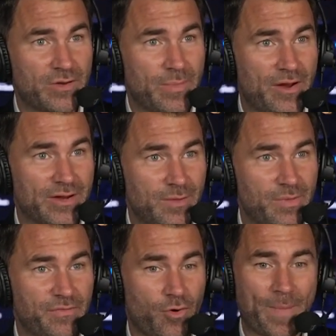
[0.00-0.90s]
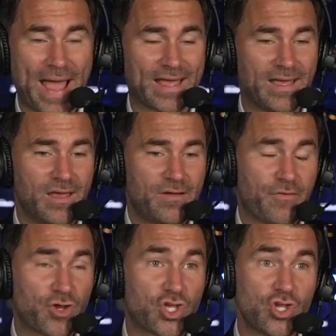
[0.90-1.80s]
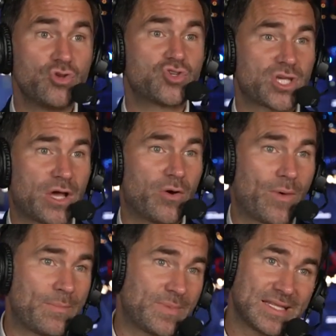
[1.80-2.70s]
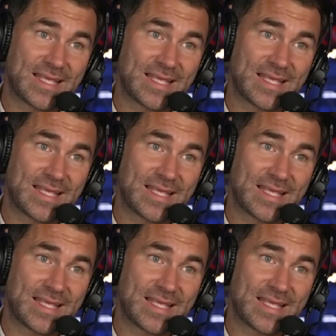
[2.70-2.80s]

in America before back for a huge show at Wembley,